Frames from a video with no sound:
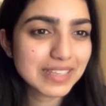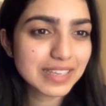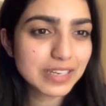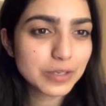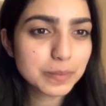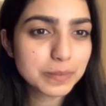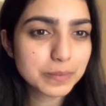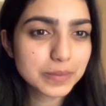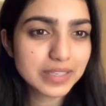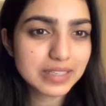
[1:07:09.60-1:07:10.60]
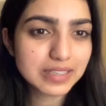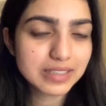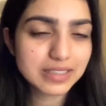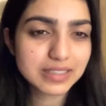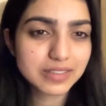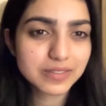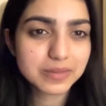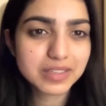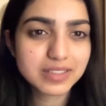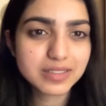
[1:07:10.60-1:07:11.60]
Can you bring any director
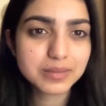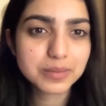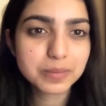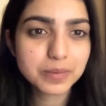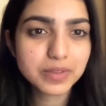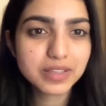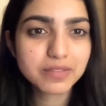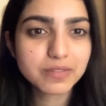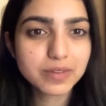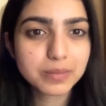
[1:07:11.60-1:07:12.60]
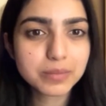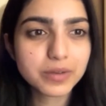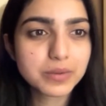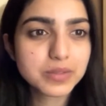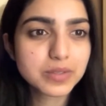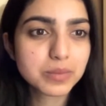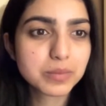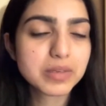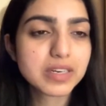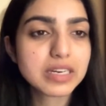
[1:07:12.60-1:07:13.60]
and ask them the book and film records? It would
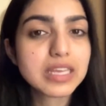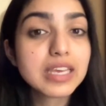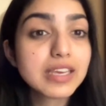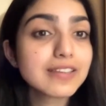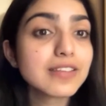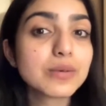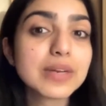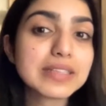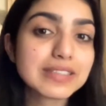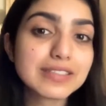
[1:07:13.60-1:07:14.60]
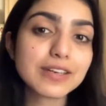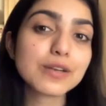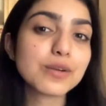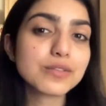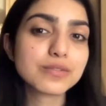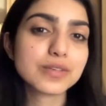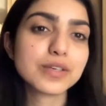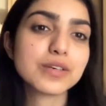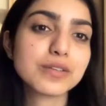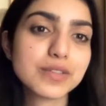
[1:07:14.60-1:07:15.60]
be great. Hey, Tarun, I think there are a lot of
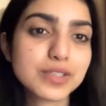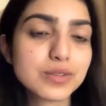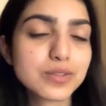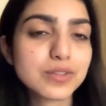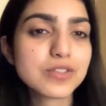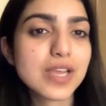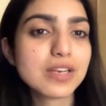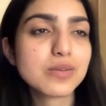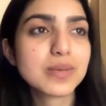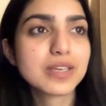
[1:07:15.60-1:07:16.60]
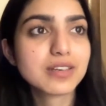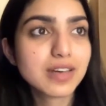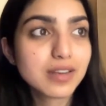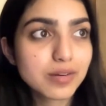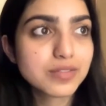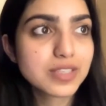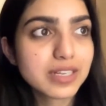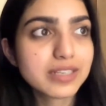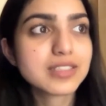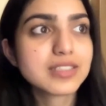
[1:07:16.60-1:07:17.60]
videos on the channel where a lot of
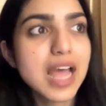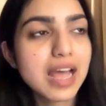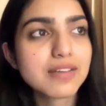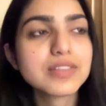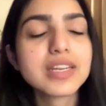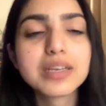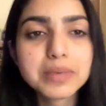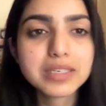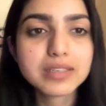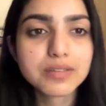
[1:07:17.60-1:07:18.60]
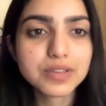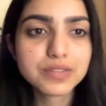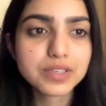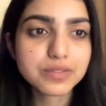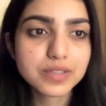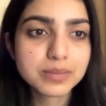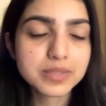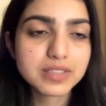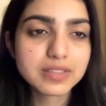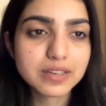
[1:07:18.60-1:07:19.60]
directors have recommended their favorite
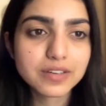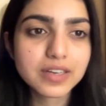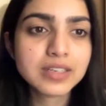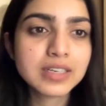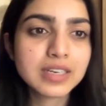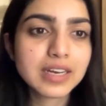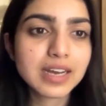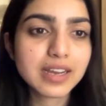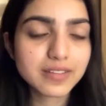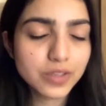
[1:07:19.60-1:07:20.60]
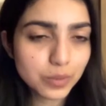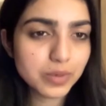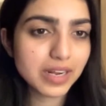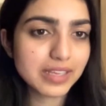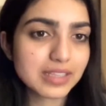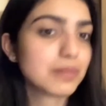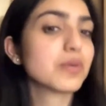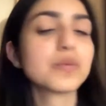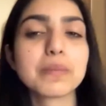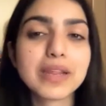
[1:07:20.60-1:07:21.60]
films, etc. I think you would like them,
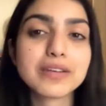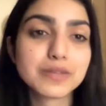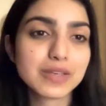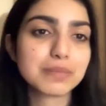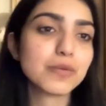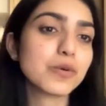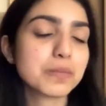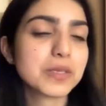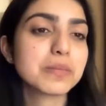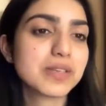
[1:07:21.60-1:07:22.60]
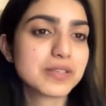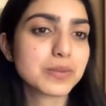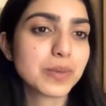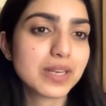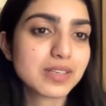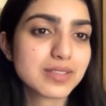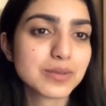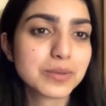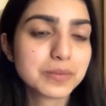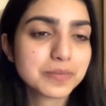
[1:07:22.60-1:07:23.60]
but we're planning to get more people as well.
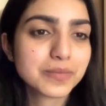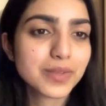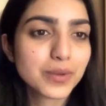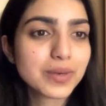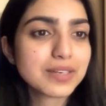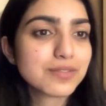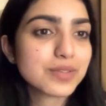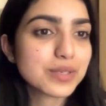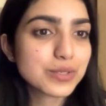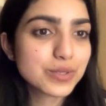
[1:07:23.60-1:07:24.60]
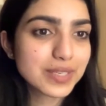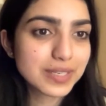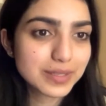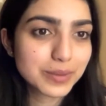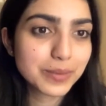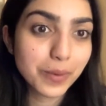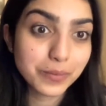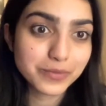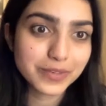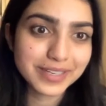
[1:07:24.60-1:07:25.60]
So you're in for a treat,
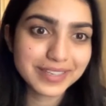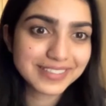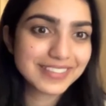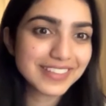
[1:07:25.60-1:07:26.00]
hopefully.